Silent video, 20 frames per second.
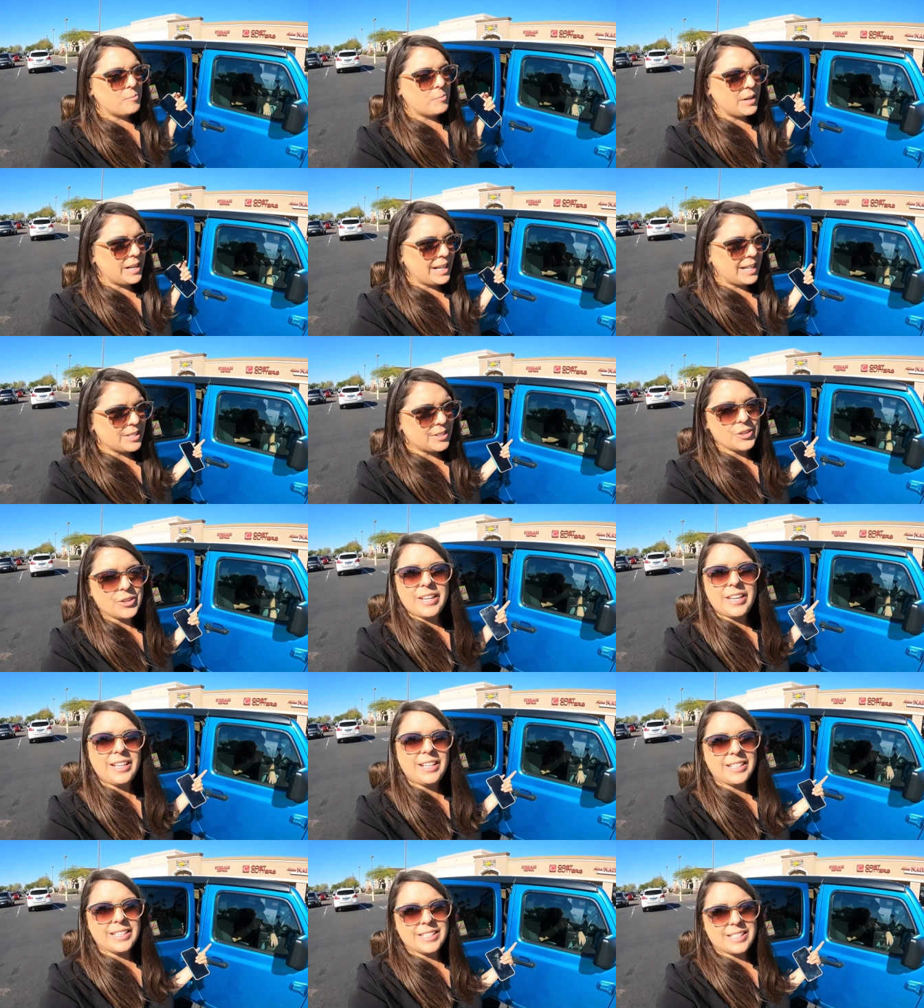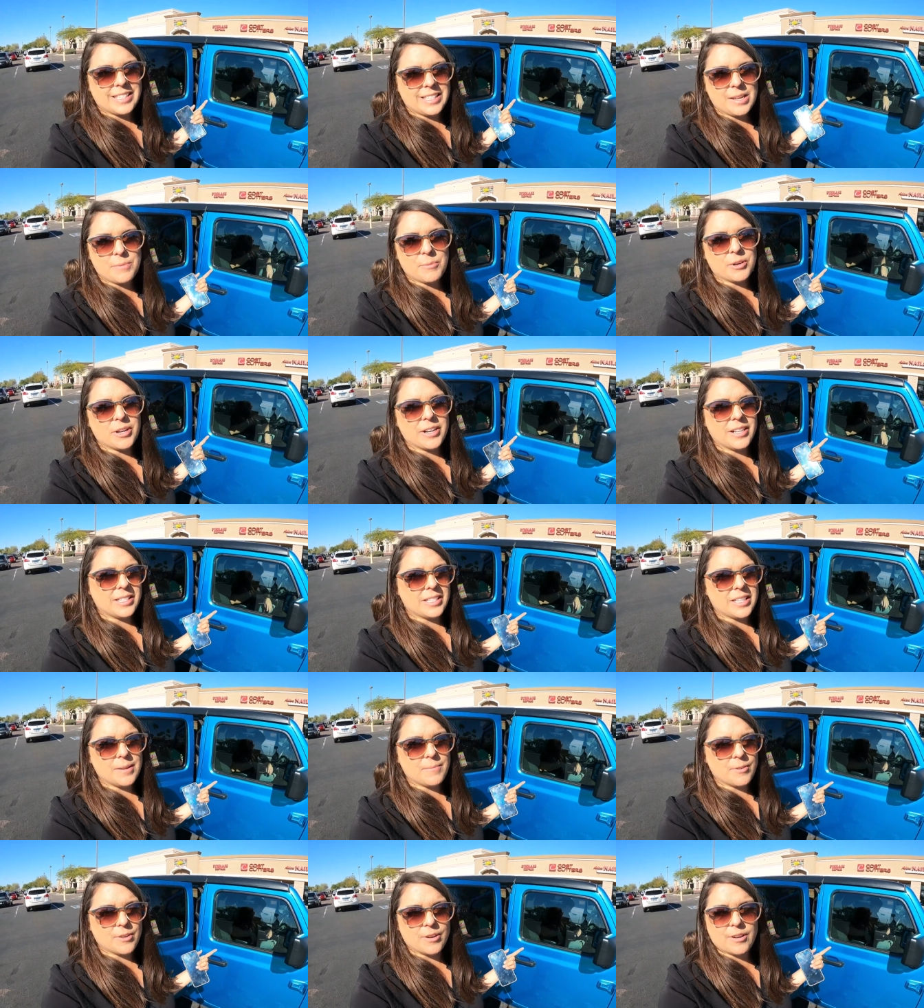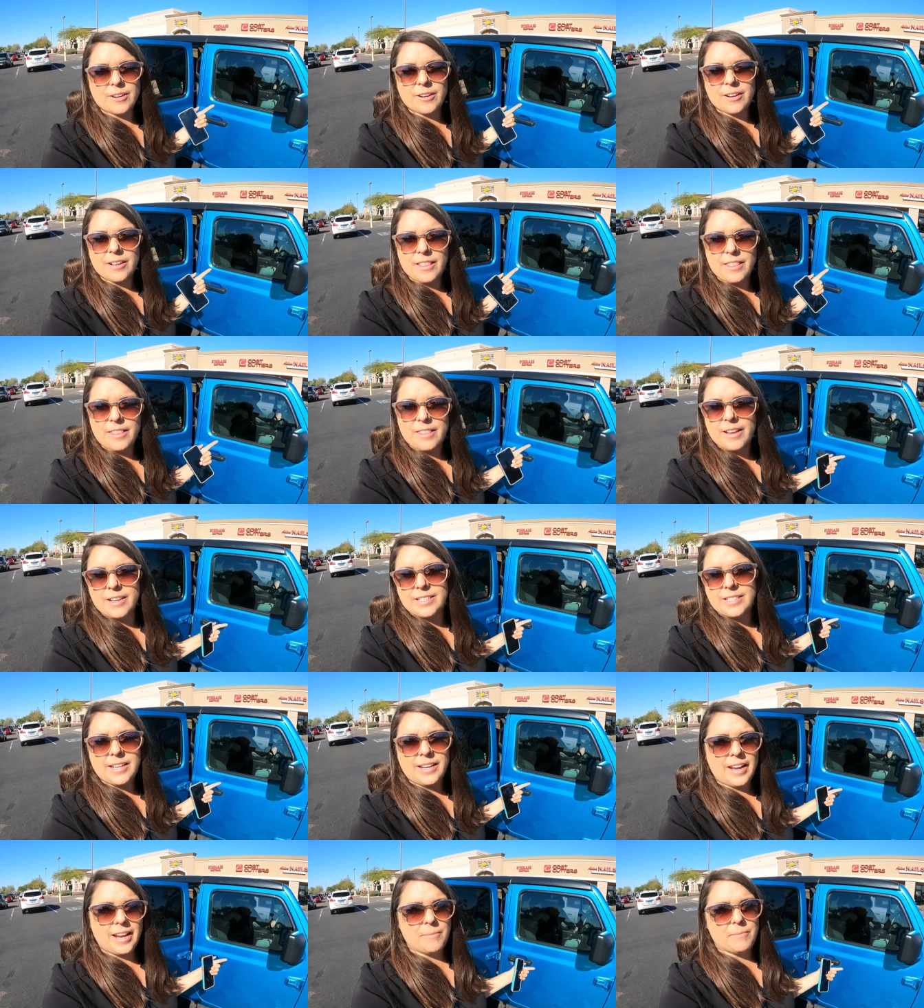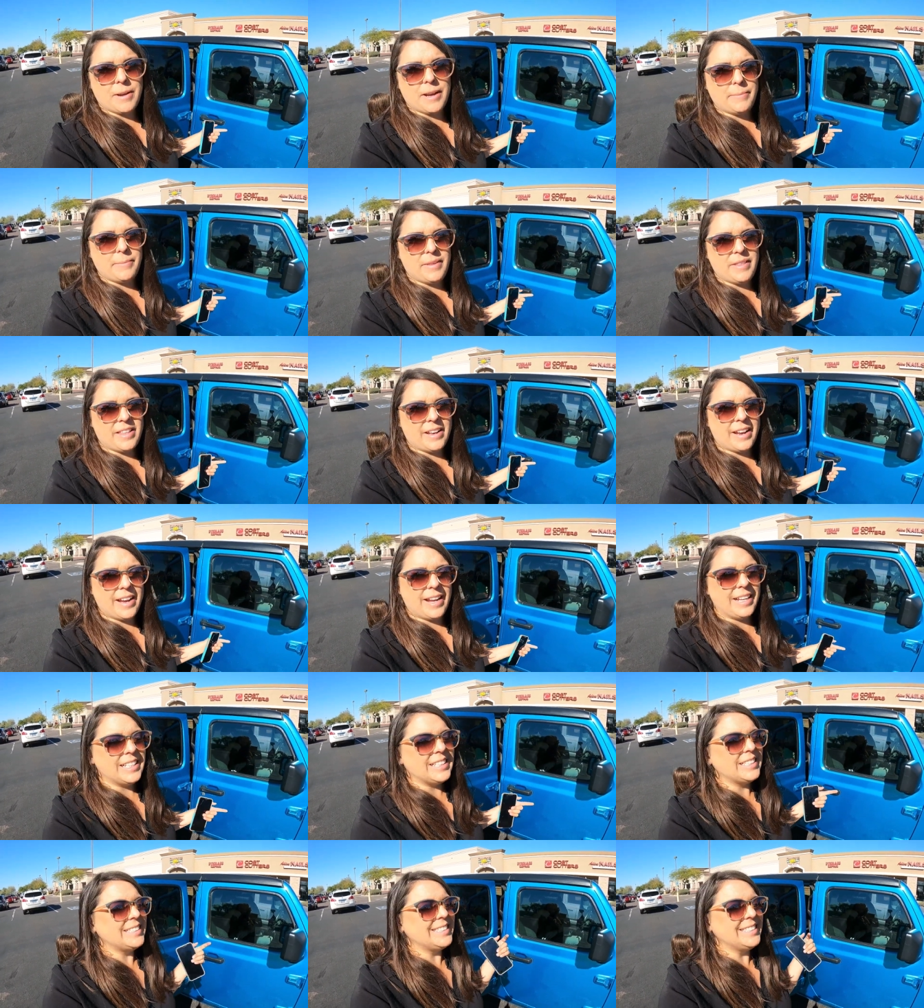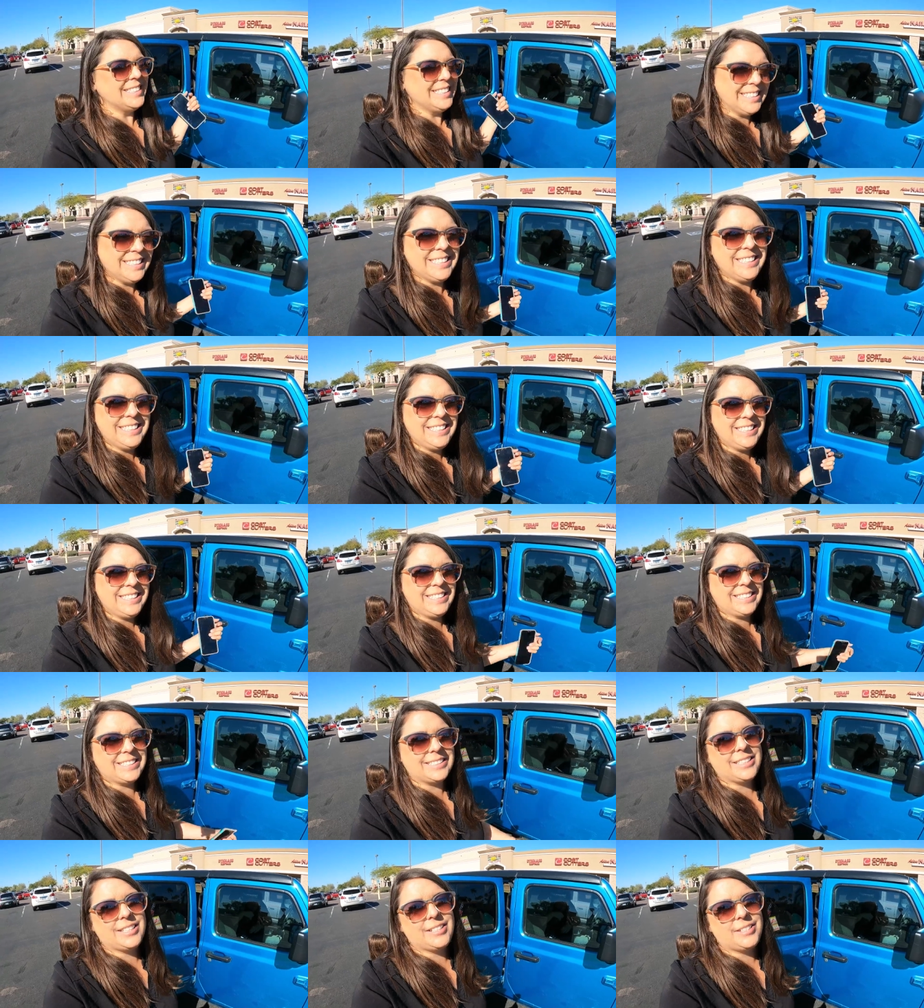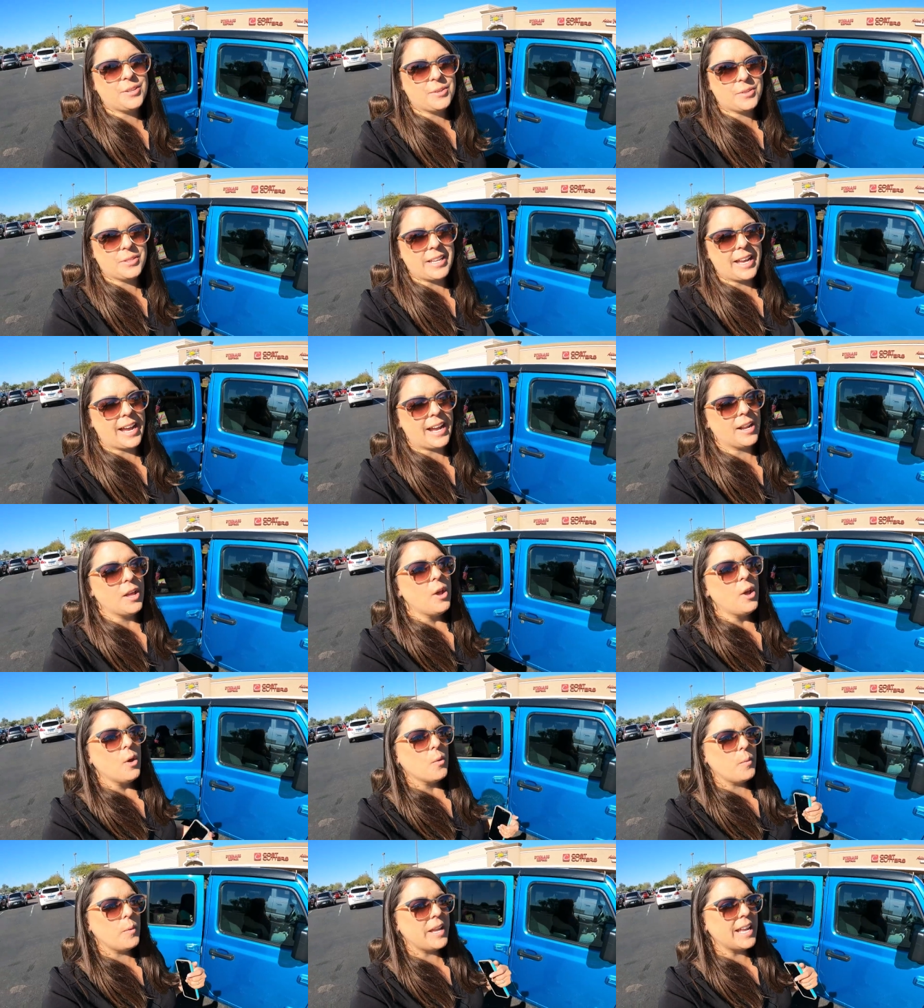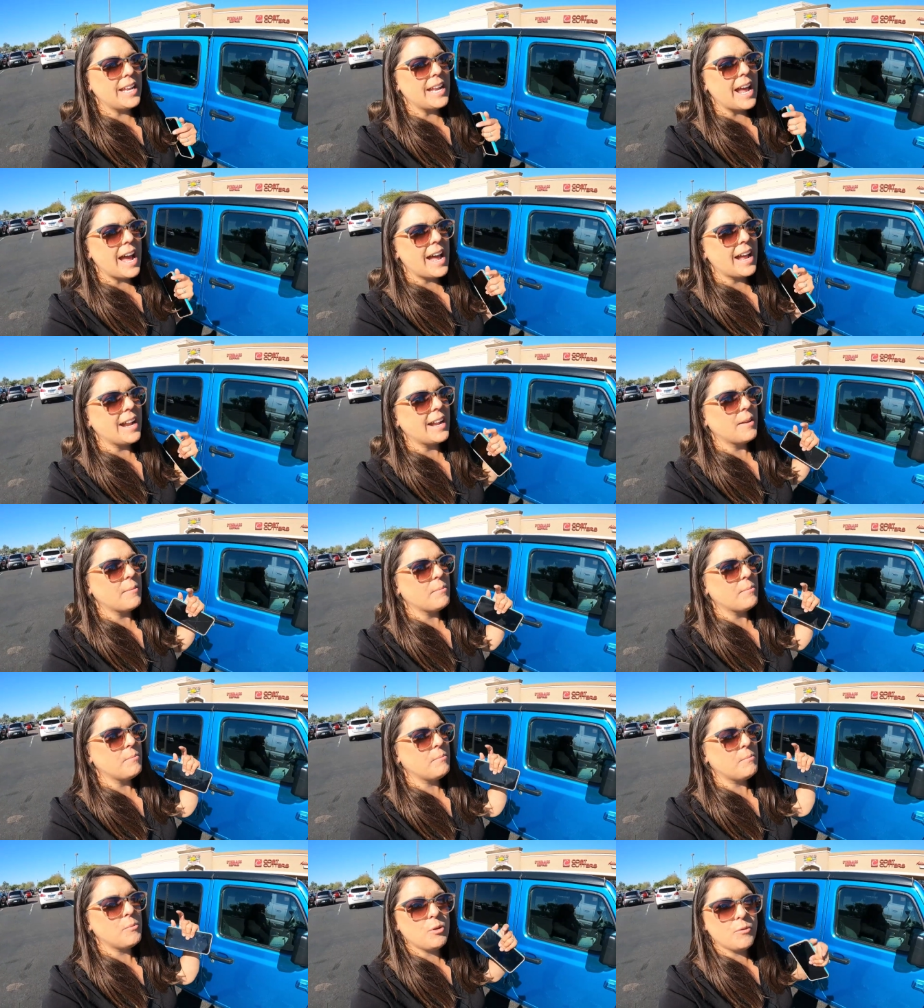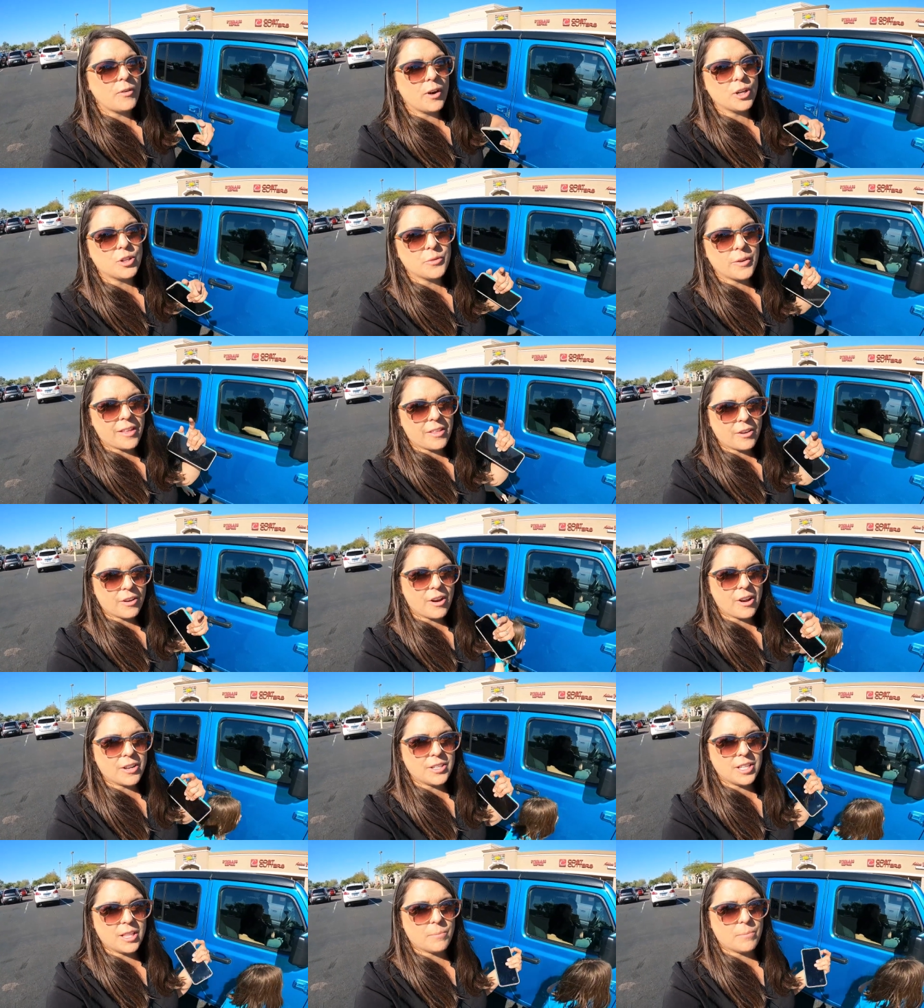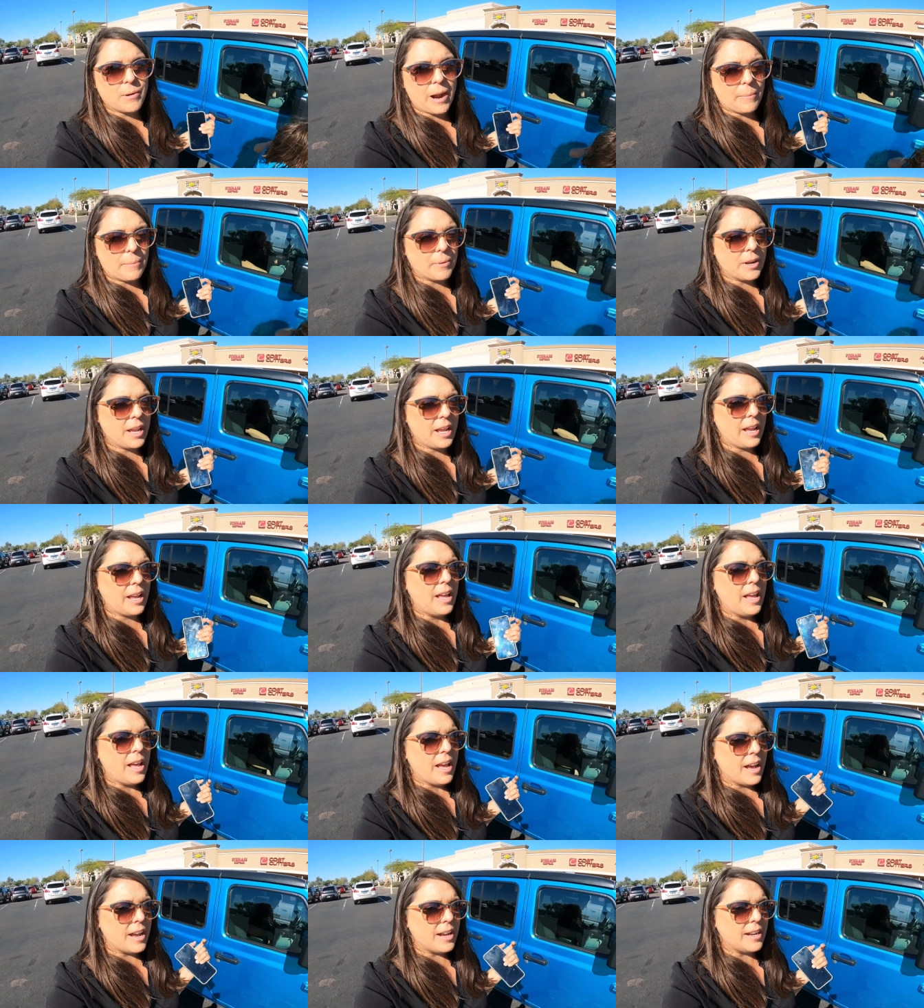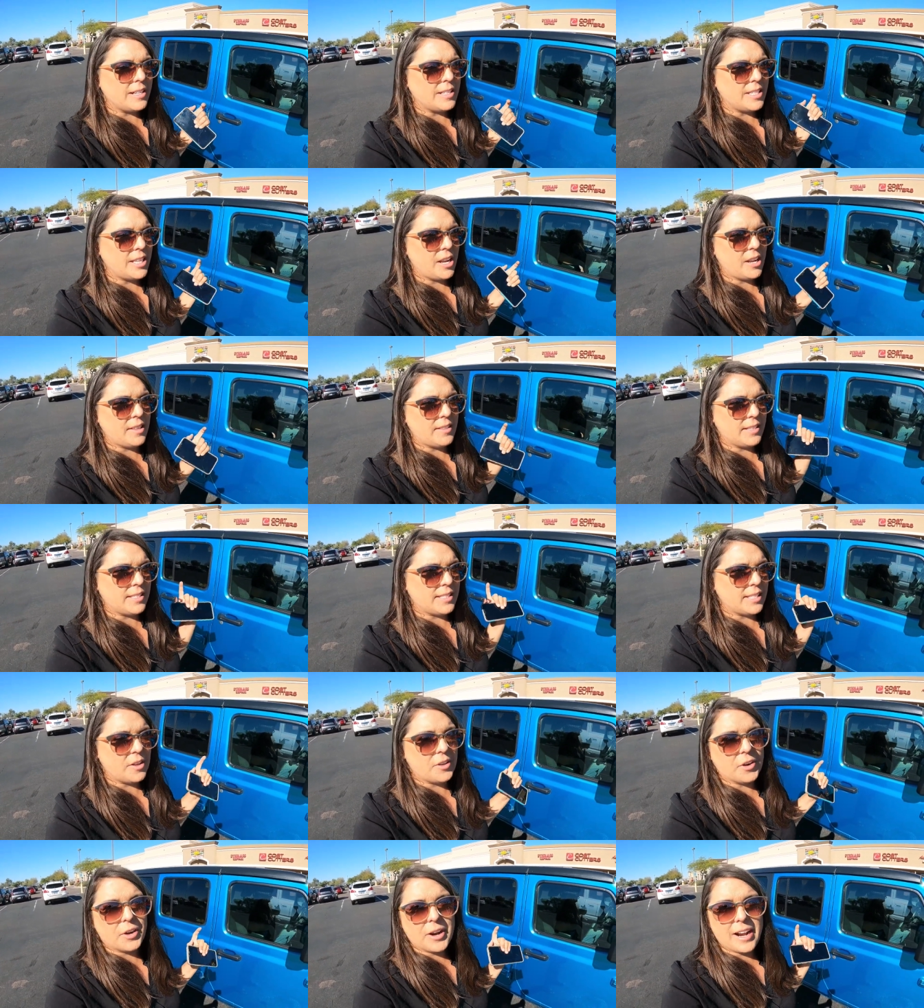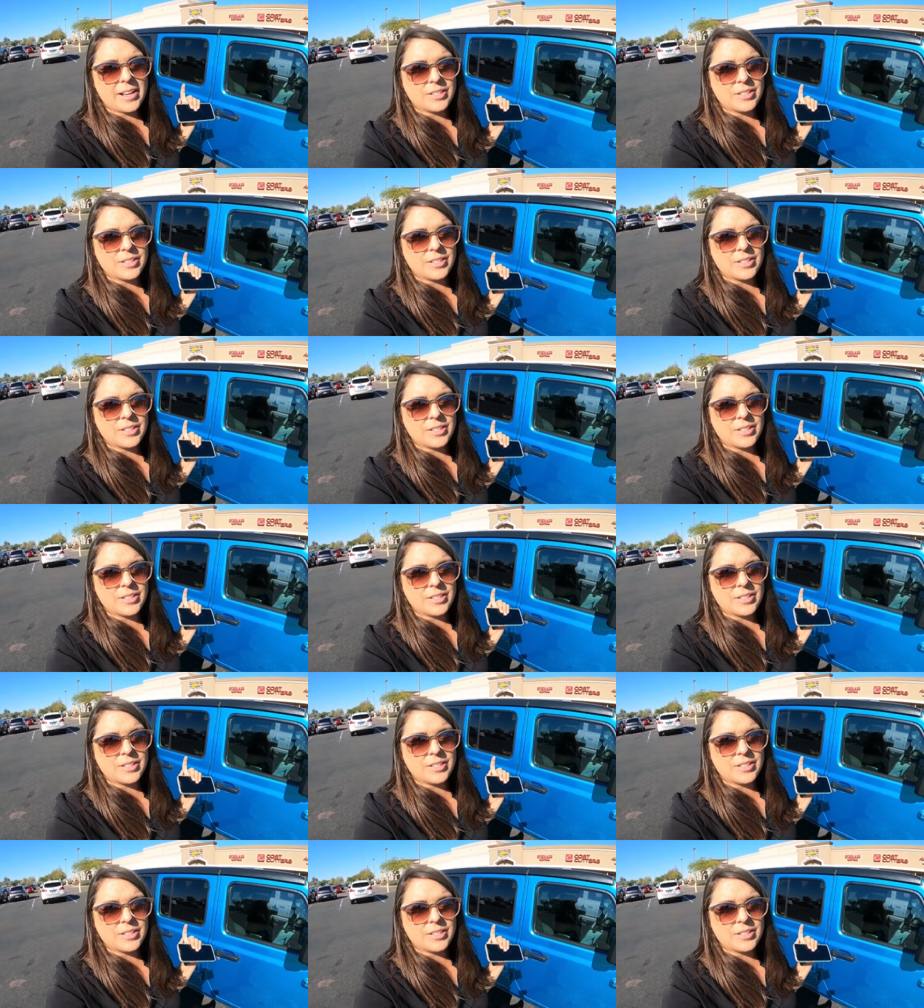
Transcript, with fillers: But it's looking slimmer and slimmer that tonight might be the night. Ugh, so sad. We cannot move our trailer onto the property until the seller